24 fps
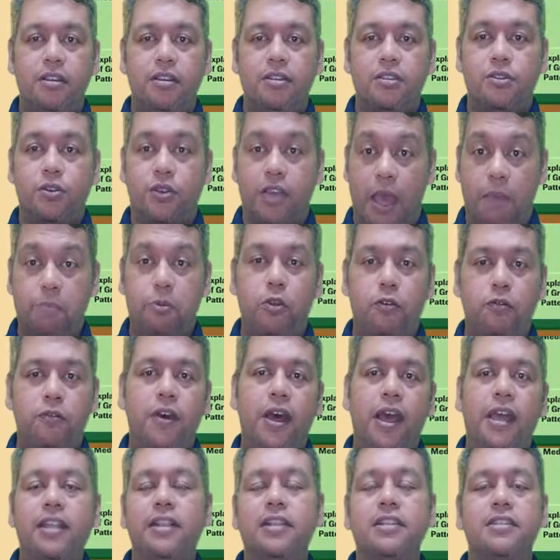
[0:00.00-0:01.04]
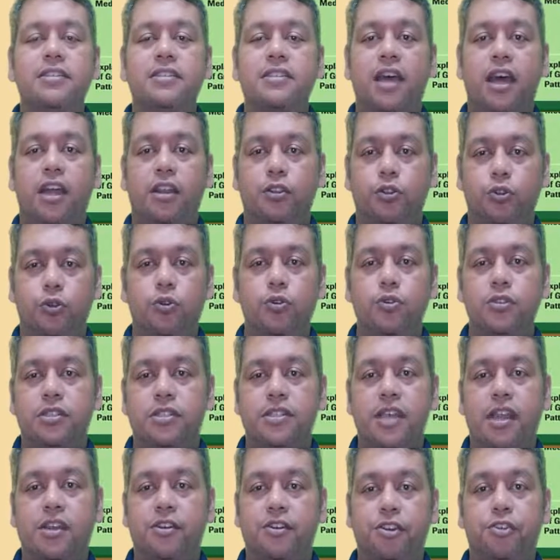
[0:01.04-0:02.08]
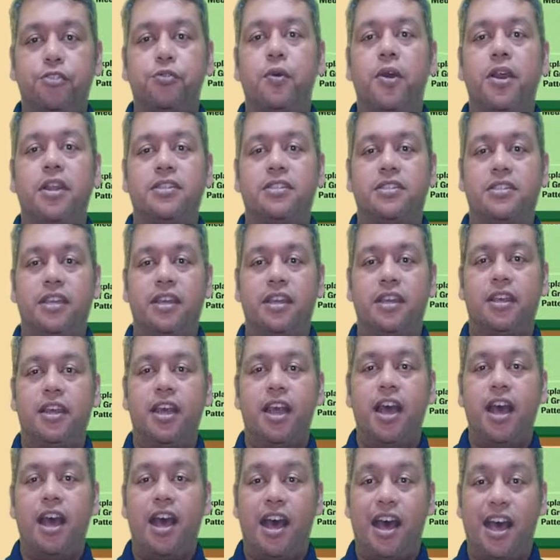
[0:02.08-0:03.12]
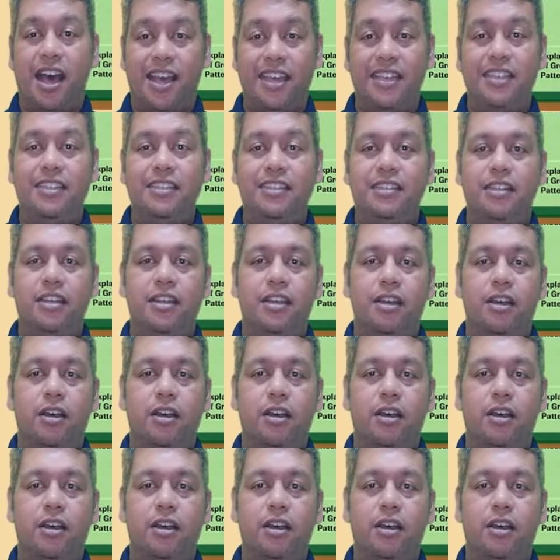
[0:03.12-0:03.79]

So capnophiles are those that require a high